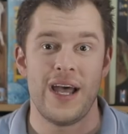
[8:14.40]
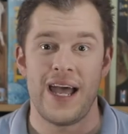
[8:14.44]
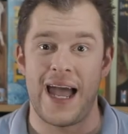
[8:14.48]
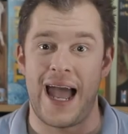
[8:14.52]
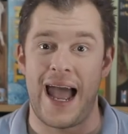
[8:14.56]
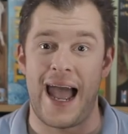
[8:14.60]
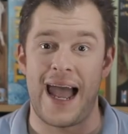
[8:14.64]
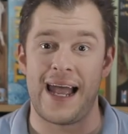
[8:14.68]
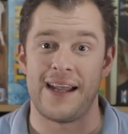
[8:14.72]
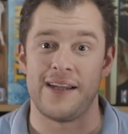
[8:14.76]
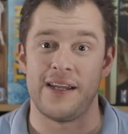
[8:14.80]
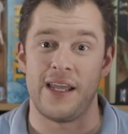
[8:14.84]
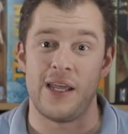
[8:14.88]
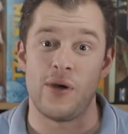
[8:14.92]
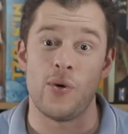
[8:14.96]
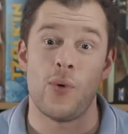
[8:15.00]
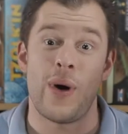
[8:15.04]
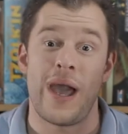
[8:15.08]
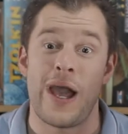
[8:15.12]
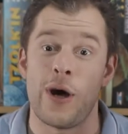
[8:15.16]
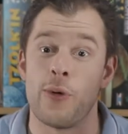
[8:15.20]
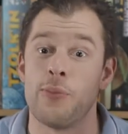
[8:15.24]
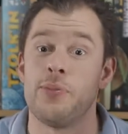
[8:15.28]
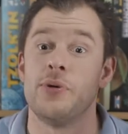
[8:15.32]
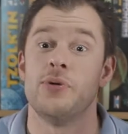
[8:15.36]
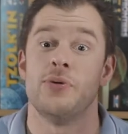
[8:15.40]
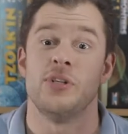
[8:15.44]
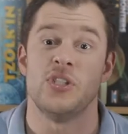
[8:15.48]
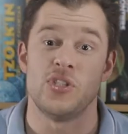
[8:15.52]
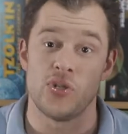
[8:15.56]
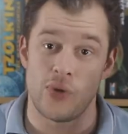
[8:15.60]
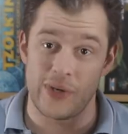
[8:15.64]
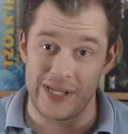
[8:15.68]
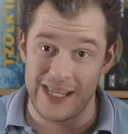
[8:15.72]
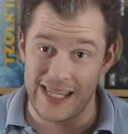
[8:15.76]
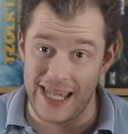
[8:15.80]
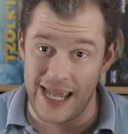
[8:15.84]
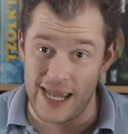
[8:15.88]
and it will help you
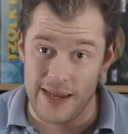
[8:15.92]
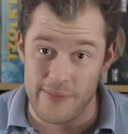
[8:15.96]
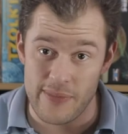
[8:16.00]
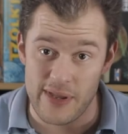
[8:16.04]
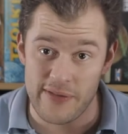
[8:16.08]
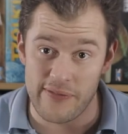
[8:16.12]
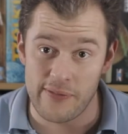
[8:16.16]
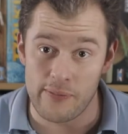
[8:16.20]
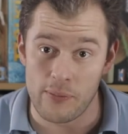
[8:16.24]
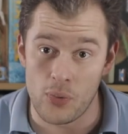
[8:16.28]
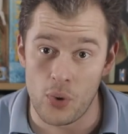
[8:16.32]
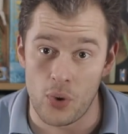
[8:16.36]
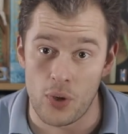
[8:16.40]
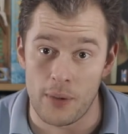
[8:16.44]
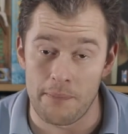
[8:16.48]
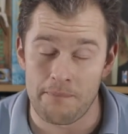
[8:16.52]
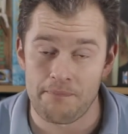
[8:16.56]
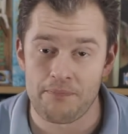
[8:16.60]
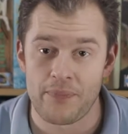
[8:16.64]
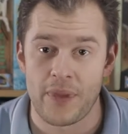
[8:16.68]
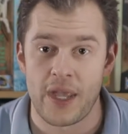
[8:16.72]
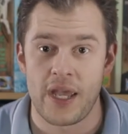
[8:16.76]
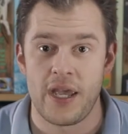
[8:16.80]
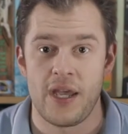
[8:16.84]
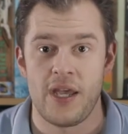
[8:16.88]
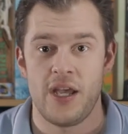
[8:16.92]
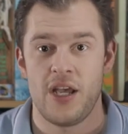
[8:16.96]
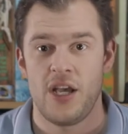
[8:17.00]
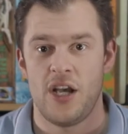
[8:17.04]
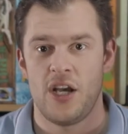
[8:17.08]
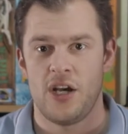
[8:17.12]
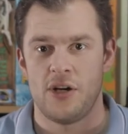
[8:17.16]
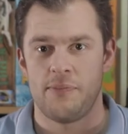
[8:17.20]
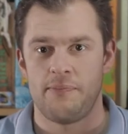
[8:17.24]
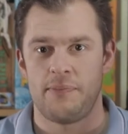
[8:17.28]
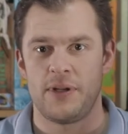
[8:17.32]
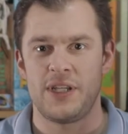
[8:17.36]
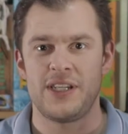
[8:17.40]
enjoy the game even more.
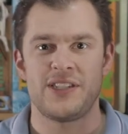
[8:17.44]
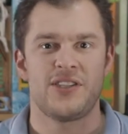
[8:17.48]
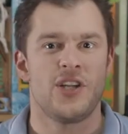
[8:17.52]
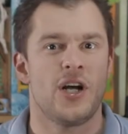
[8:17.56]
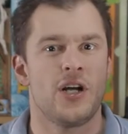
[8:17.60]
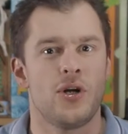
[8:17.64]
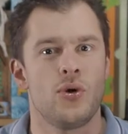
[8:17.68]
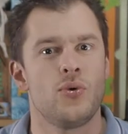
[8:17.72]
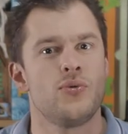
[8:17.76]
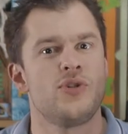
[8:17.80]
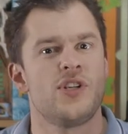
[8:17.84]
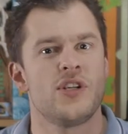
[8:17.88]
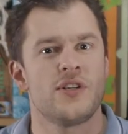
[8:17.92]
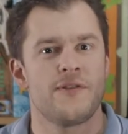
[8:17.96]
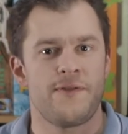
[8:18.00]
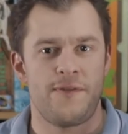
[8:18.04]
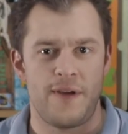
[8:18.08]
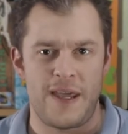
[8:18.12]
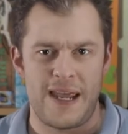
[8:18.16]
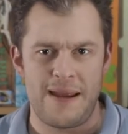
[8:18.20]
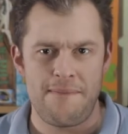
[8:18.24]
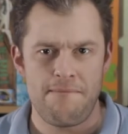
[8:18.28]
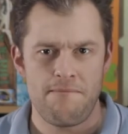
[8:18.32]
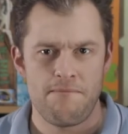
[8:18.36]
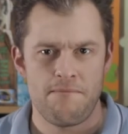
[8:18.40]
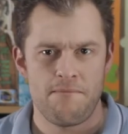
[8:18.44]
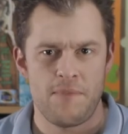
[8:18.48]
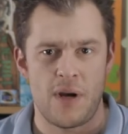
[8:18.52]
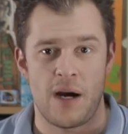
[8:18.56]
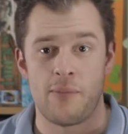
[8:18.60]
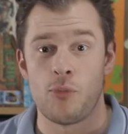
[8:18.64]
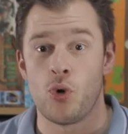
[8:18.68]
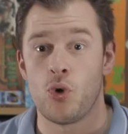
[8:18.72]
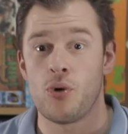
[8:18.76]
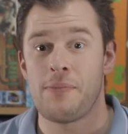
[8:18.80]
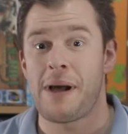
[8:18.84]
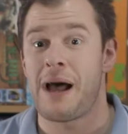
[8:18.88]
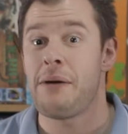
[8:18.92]
But it's not all just theme, I'm
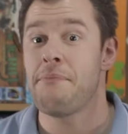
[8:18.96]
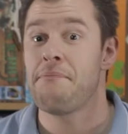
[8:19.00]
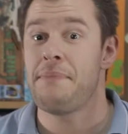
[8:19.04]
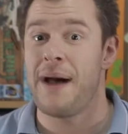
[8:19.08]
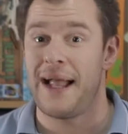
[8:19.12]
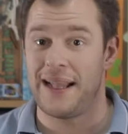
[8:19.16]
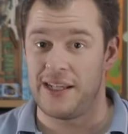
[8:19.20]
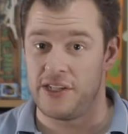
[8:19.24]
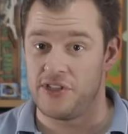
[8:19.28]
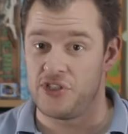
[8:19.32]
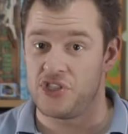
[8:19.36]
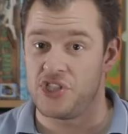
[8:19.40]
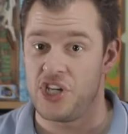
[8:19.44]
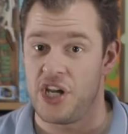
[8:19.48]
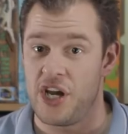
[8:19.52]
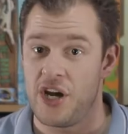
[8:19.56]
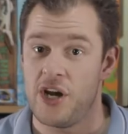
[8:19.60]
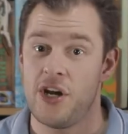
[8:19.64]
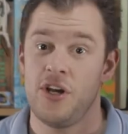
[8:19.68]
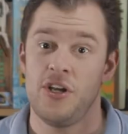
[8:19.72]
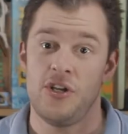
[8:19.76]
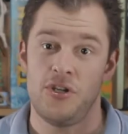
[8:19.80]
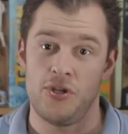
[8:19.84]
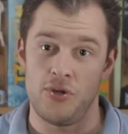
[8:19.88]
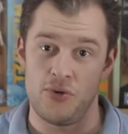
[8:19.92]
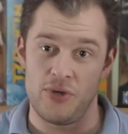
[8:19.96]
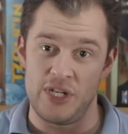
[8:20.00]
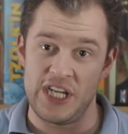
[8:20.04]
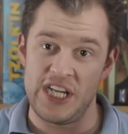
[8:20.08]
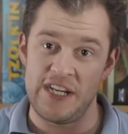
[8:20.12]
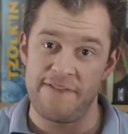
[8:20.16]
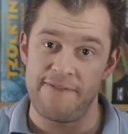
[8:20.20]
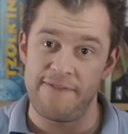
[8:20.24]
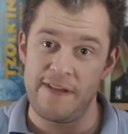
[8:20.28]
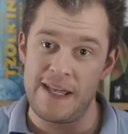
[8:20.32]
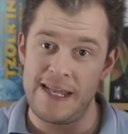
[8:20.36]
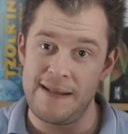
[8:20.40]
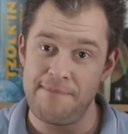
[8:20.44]
all about balance here. You need
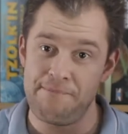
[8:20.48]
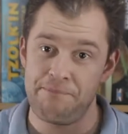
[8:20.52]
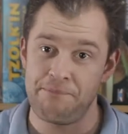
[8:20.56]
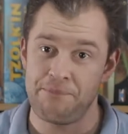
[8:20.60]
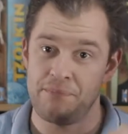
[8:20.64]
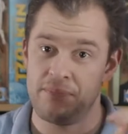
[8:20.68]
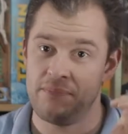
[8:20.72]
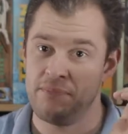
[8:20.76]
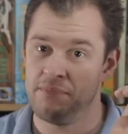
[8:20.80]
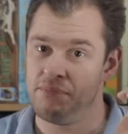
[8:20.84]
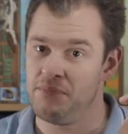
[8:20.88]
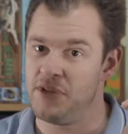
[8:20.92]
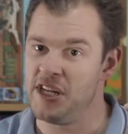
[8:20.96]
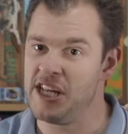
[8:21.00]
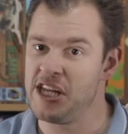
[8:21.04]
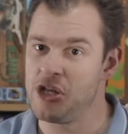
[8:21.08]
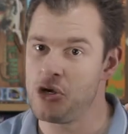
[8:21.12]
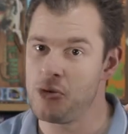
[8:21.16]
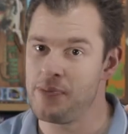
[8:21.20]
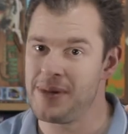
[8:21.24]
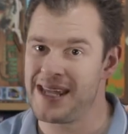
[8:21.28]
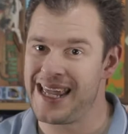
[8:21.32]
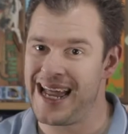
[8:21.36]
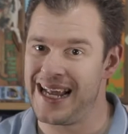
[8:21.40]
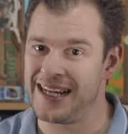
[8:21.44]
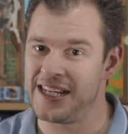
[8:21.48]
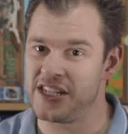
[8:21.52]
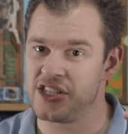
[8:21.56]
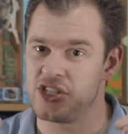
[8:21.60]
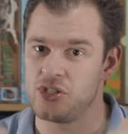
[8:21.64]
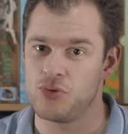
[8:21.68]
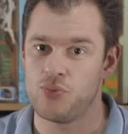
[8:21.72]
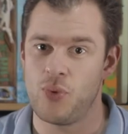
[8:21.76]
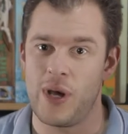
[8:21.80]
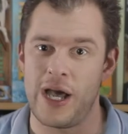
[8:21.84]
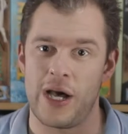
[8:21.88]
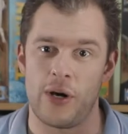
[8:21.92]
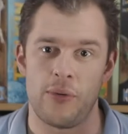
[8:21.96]
theme, you need good mechanics as
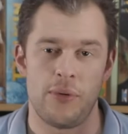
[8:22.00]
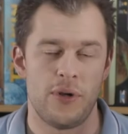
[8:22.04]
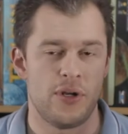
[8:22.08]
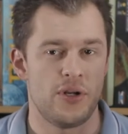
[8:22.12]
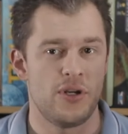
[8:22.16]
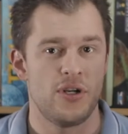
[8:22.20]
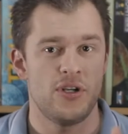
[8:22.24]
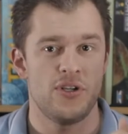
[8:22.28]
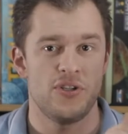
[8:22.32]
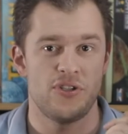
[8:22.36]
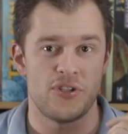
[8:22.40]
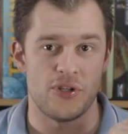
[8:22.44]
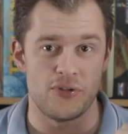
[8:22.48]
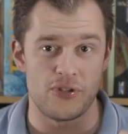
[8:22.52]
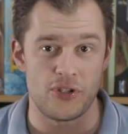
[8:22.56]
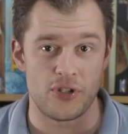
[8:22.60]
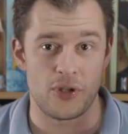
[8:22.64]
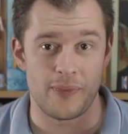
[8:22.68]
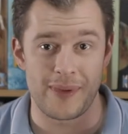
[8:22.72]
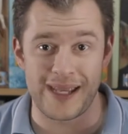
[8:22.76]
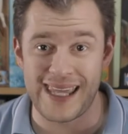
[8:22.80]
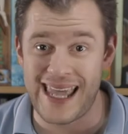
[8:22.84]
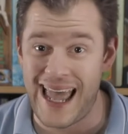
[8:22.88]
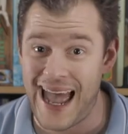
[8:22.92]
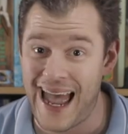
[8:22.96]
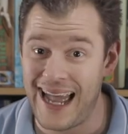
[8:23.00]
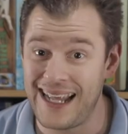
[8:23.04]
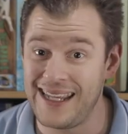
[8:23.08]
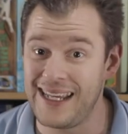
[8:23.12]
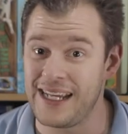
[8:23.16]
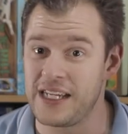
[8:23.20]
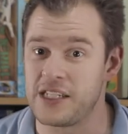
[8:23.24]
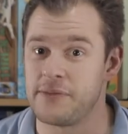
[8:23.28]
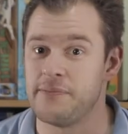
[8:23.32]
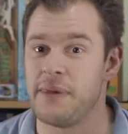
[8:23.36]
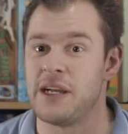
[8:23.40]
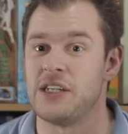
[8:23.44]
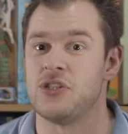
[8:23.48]
well. So do the
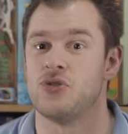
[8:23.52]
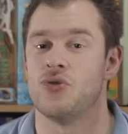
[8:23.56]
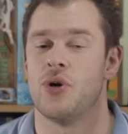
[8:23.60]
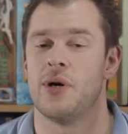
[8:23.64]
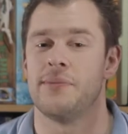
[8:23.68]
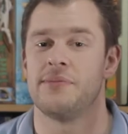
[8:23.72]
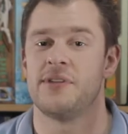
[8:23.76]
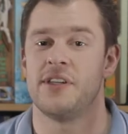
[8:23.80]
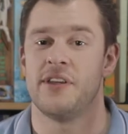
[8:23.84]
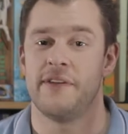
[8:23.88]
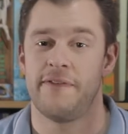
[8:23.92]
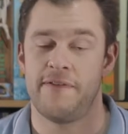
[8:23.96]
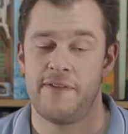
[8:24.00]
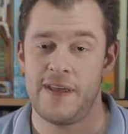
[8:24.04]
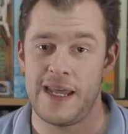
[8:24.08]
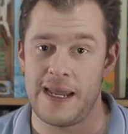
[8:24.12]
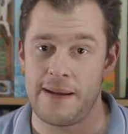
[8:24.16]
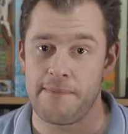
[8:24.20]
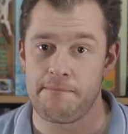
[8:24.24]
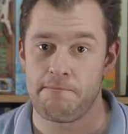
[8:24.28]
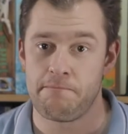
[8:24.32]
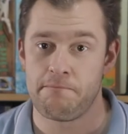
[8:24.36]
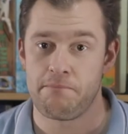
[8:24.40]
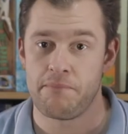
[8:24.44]
mechanics measure up to the theme?